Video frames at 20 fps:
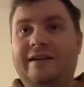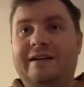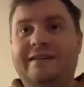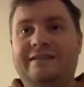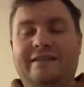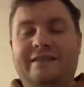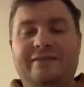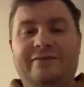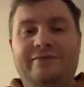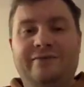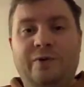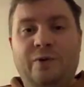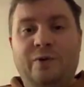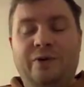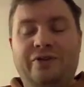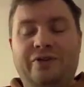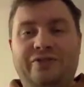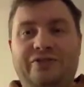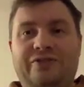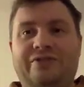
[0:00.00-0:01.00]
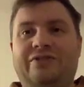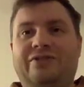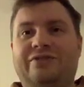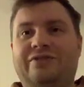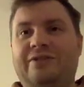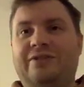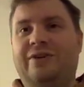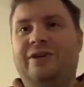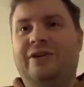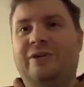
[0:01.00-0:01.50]
it's the forced
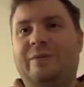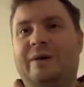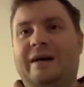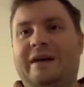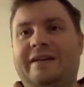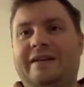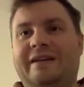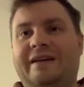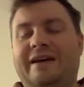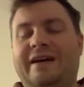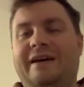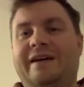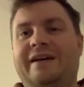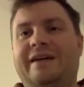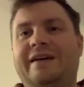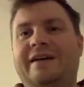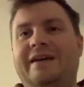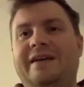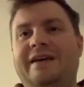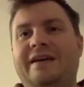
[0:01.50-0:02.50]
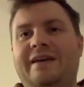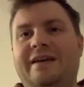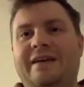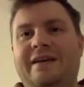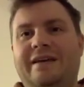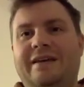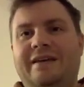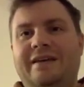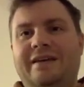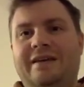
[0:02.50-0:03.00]
stall by the...
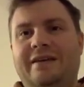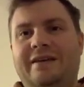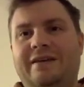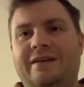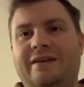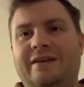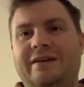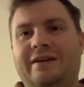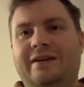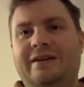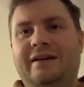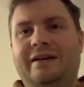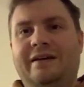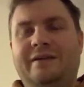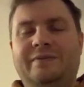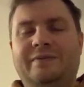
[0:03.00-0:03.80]
Uh,